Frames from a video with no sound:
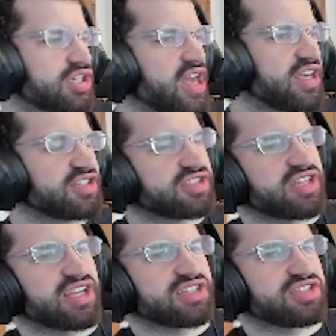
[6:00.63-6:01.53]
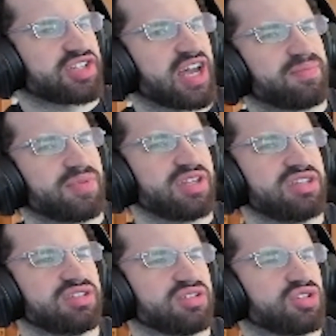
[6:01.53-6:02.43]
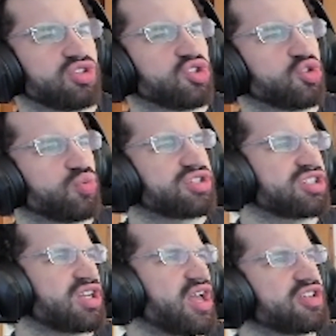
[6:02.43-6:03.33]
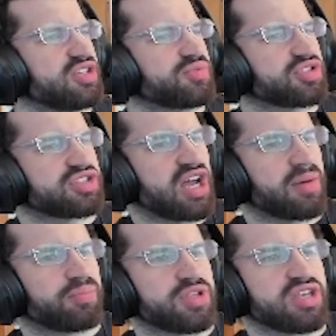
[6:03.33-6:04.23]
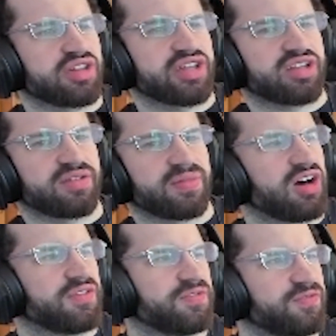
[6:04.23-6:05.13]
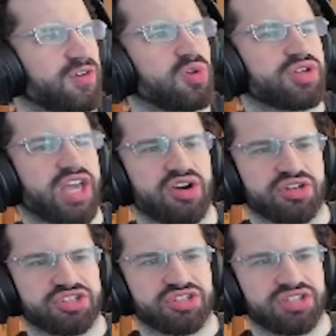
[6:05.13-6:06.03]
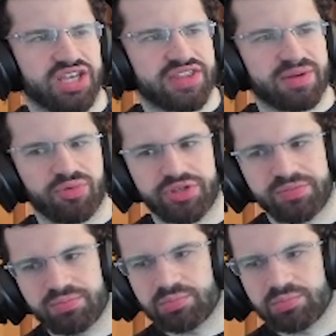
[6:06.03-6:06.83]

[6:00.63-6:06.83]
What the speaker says: eggs, and I guess side B, which ends up just not being like a full character at that point.